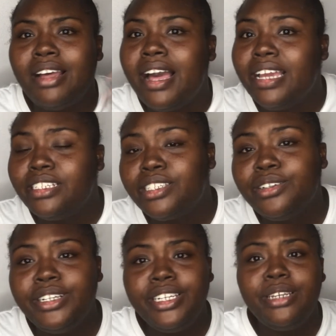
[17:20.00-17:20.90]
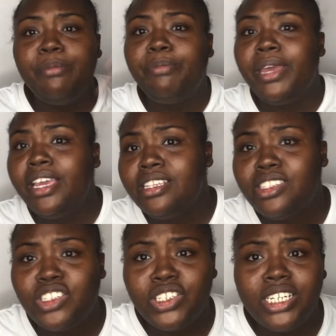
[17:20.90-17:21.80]
ice cream,
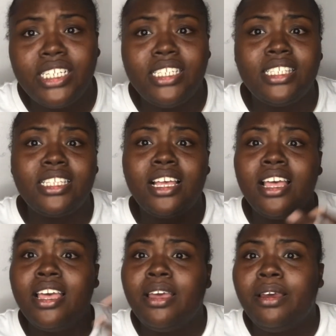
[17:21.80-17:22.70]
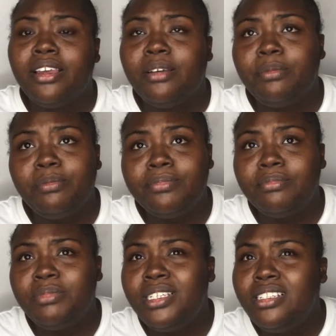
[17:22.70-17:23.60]
pastries,
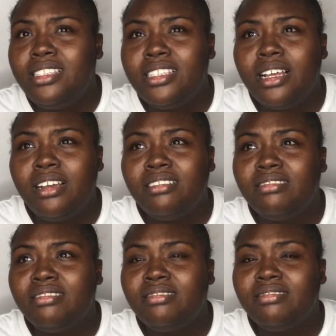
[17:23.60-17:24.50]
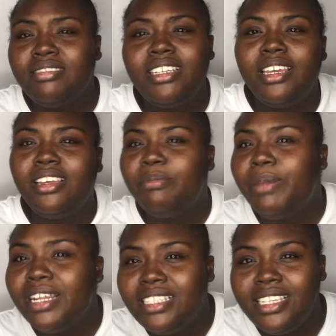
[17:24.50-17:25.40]
pizza, yeah,
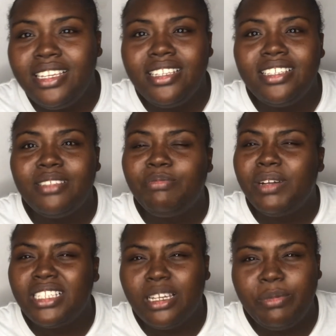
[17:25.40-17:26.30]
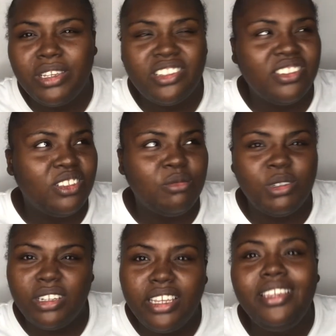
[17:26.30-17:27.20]
patty and pastry too.
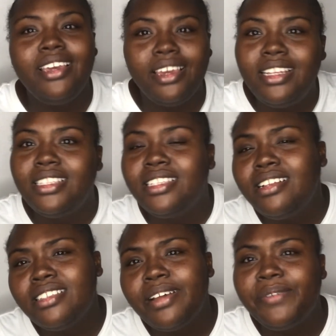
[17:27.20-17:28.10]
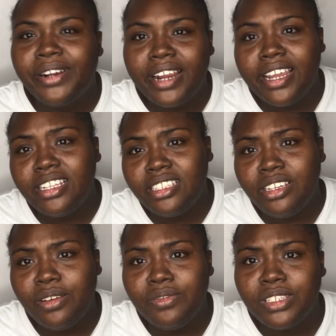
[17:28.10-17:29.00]
Yeah, it sells a variety
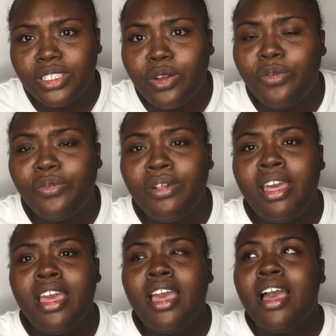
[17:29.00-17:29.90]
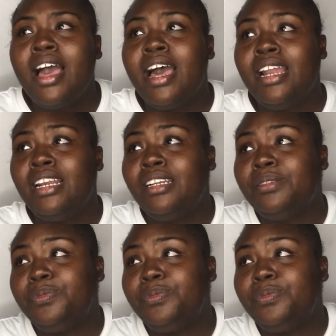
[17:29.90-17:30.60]
of stuff, and